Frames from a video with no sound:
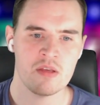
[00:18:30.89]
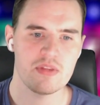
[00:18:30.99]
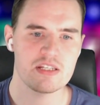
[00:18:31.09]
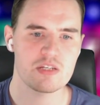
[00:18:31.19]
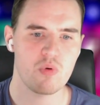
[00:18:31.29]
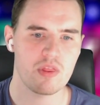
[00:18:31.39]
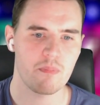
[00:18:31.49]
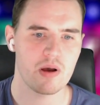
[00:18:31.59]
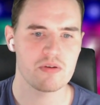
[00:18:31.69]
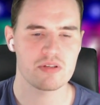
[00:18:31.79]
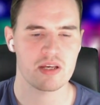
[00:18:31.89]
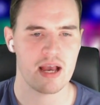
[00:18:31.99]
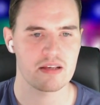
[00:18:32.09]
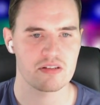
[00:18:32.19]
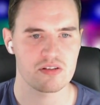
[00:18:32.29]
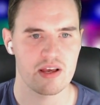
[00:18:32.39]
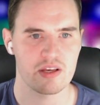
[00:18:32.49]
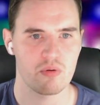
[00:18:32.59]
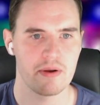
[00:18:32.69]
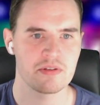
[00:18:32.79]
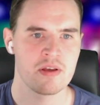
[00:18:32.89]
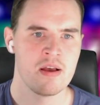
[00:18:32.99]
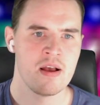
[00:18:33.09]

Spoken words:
This is what the posting has to say, quote,